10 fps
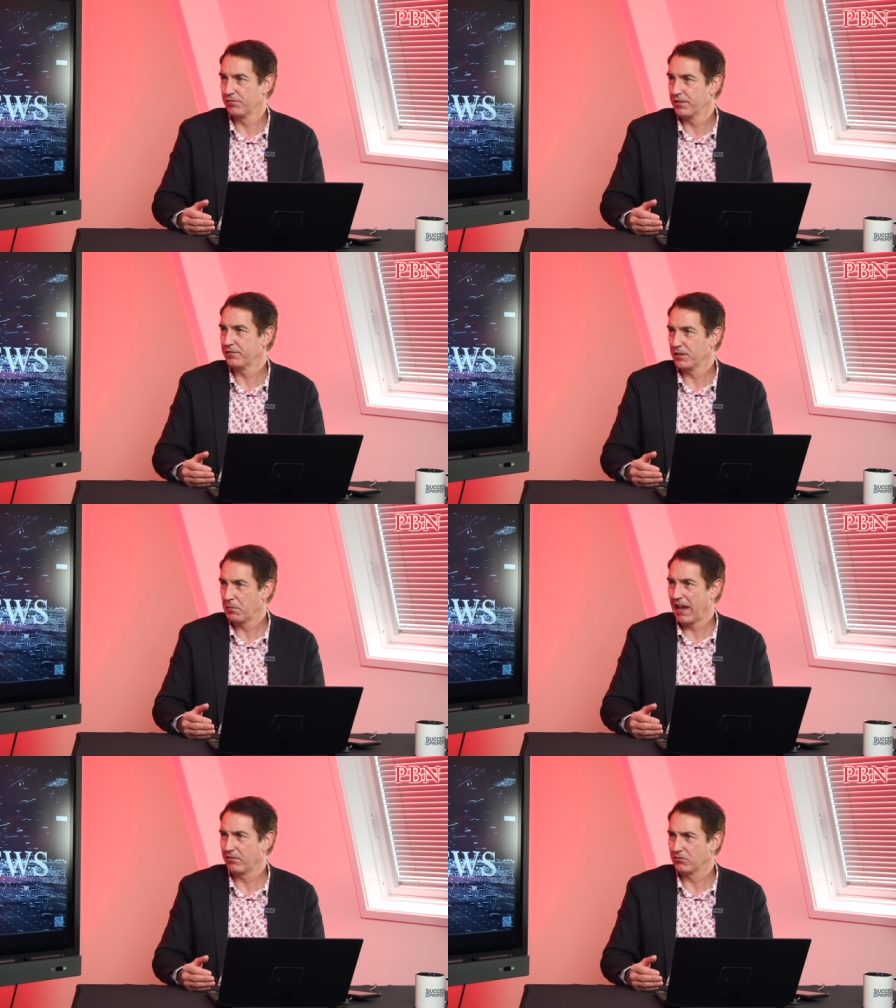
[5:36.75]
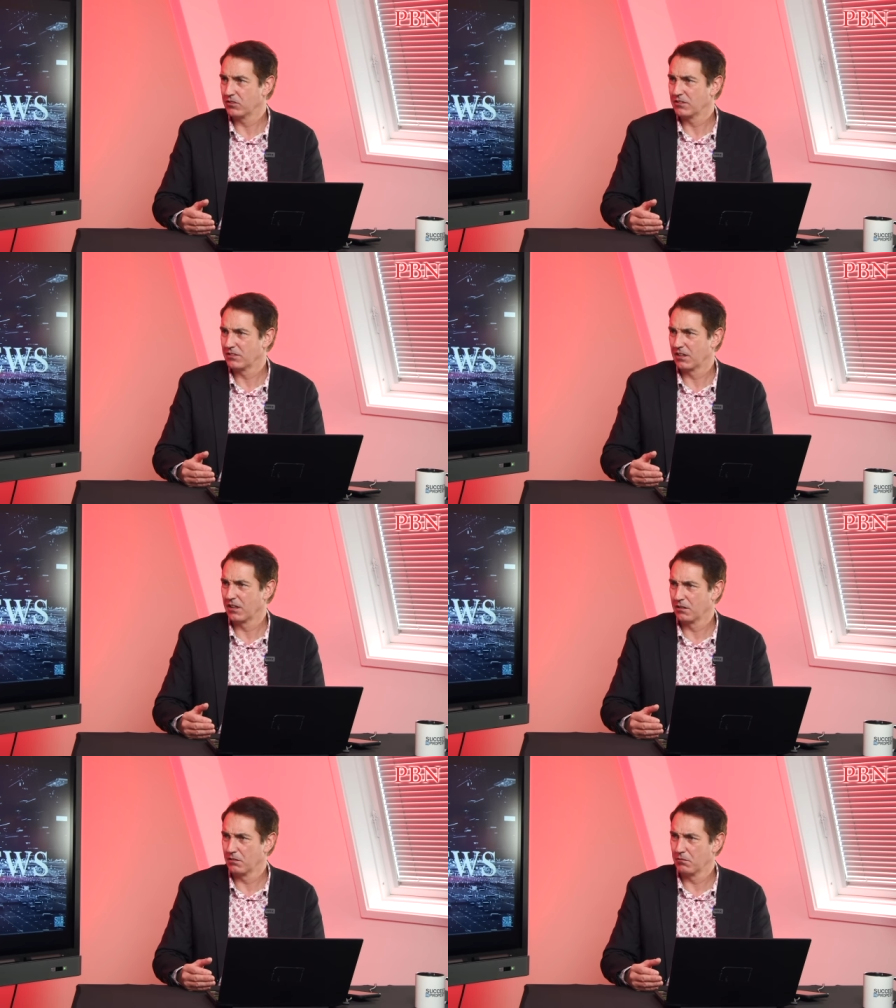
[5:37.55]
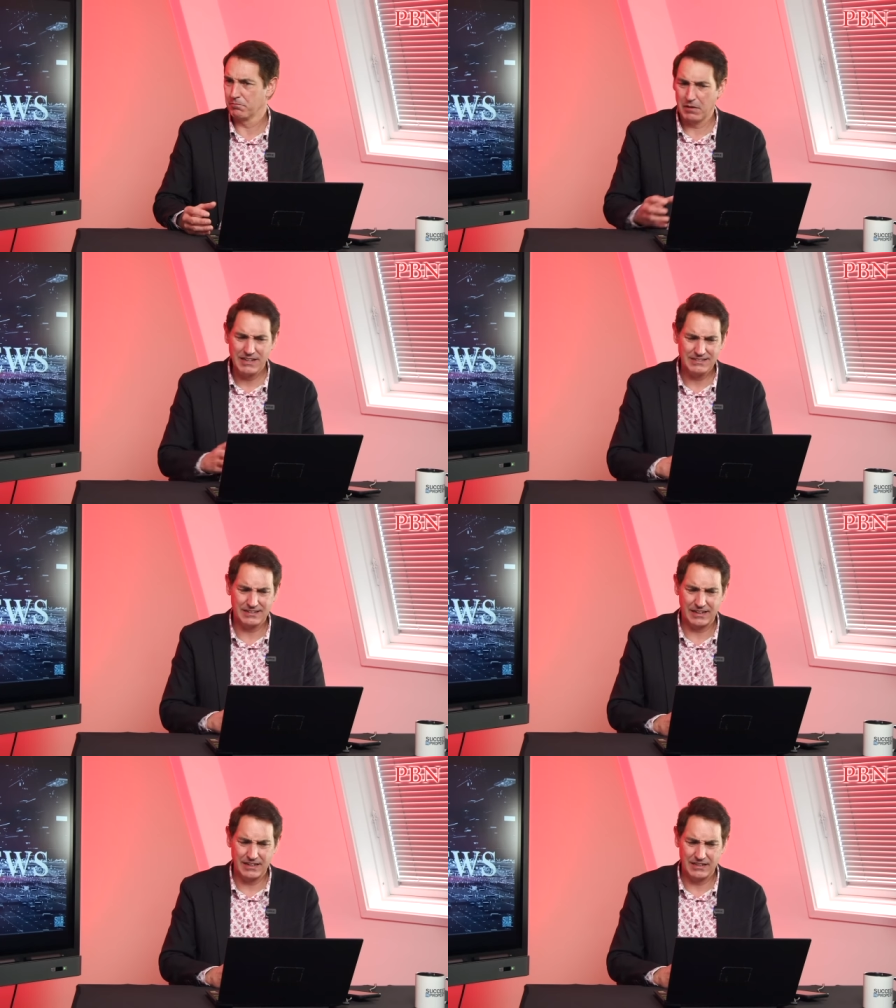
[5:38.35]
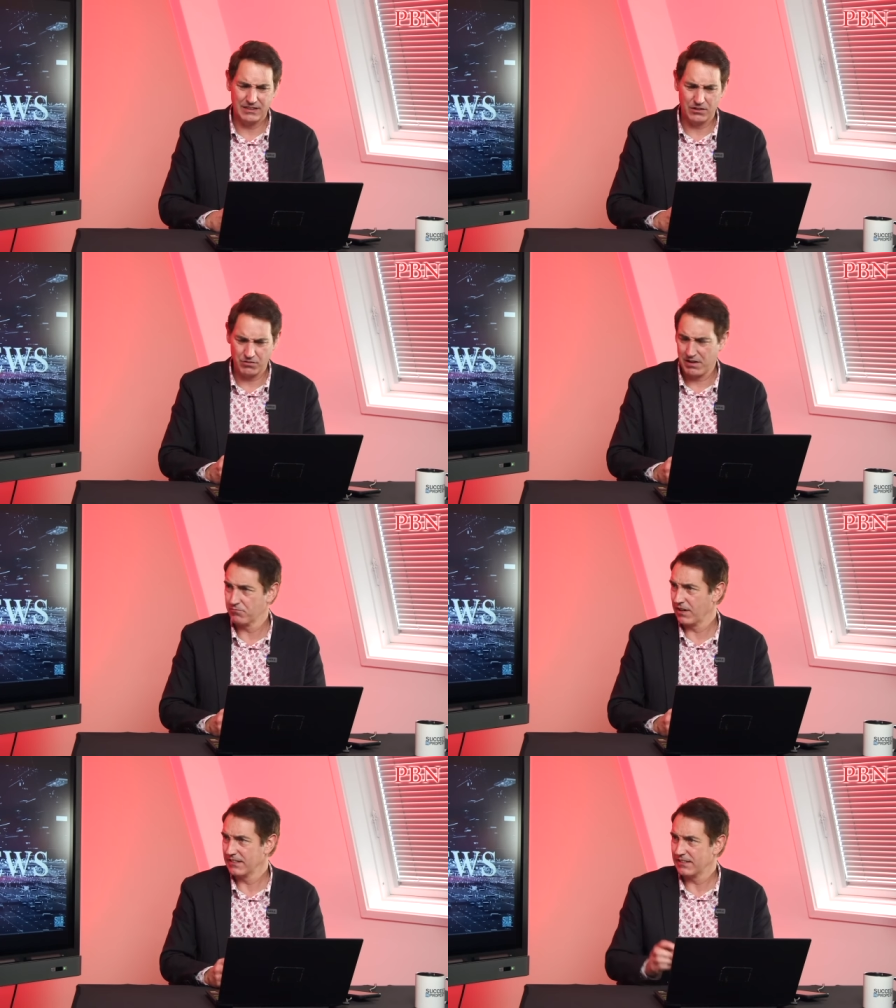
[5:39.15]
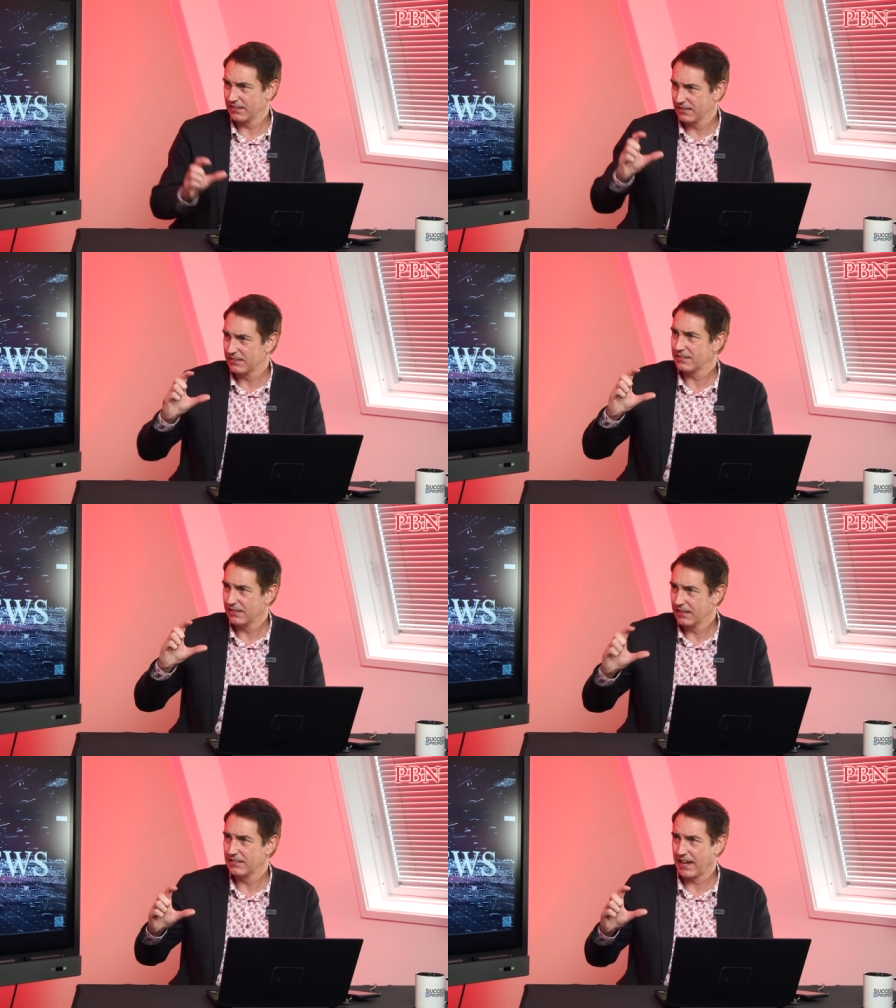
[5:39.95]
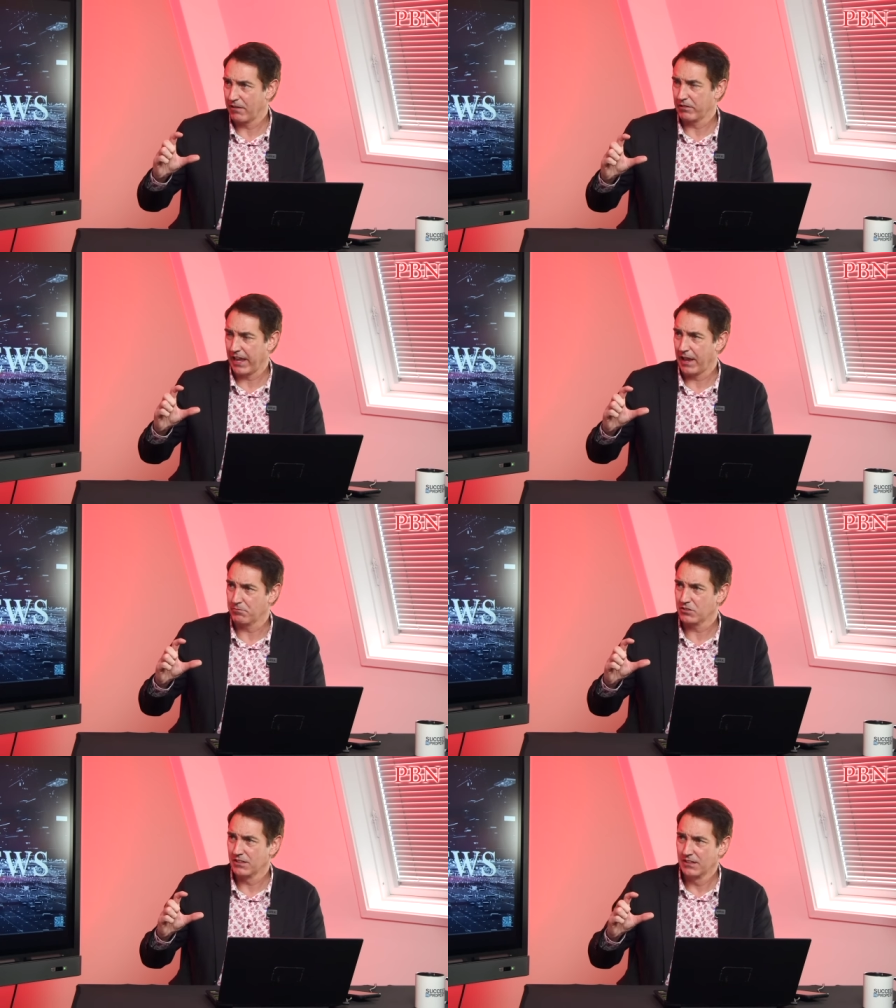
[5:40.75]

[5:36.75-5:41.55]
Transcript: £250. So basically, the ground rent is, is now capped.